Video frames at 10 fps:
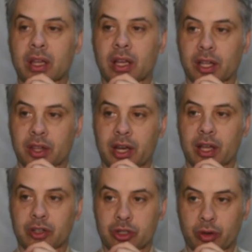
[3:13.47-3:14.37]
that
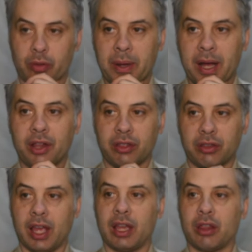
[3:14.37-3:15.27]
our shortest path to
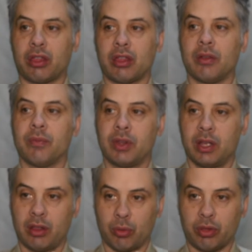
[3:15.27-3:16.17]
S
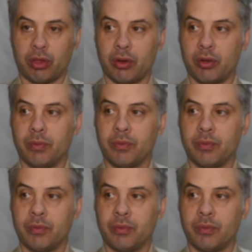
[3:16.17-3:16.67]
is also